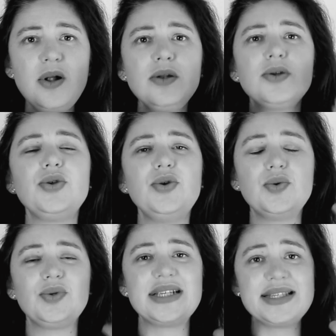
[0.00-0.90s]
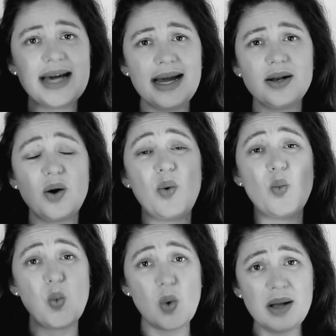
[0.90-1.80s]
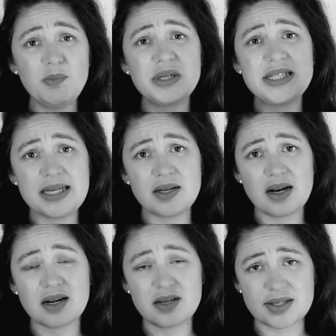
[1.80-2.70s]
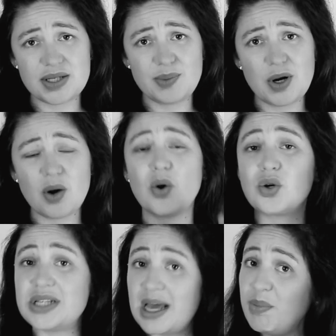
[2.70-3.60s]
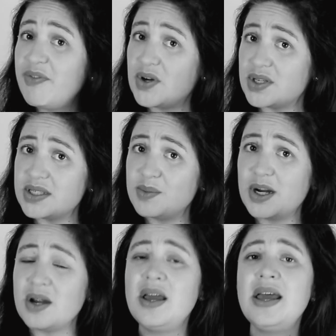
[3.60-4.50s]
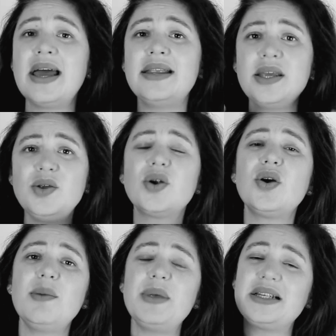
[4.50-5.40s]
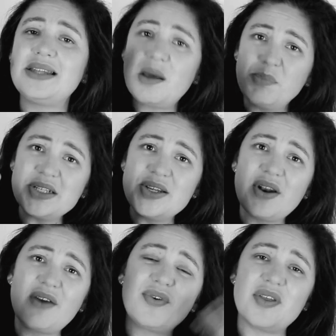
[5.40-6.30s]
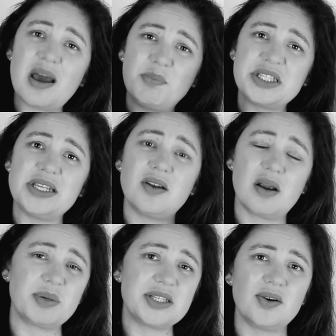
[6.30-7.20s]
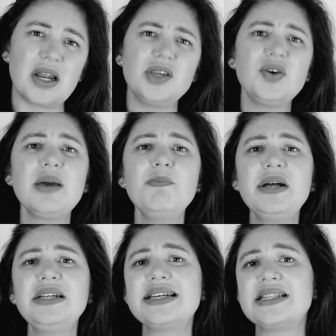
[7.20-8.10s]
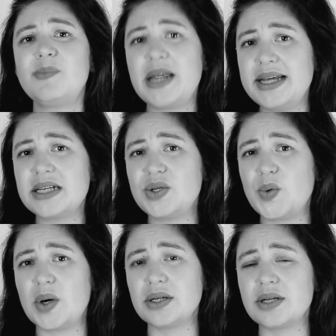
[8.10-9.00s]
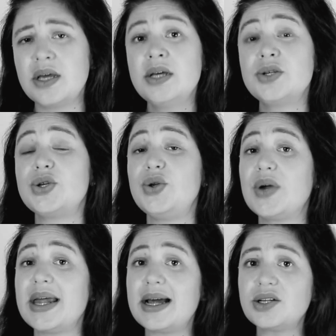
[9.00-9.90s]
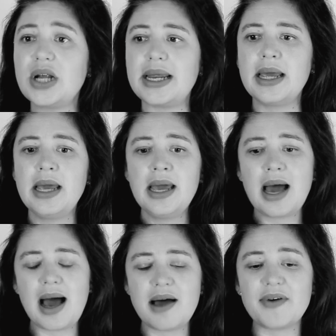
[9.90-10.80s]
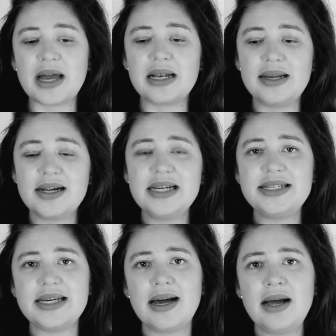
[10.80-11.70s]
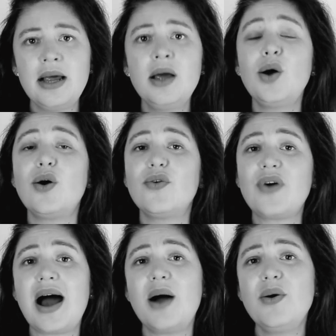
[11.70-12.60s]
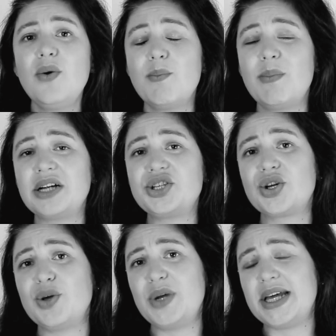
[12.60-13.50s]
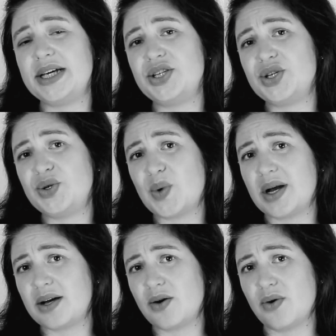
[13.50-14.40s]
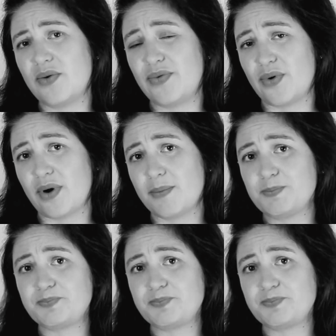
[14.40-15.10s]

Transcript: all, you decide on one particular customer or type of customer, and then you're going to build that persona for that particular persona. You can build as many as you want, so you can actually have a clear idea of how much communication you want to go for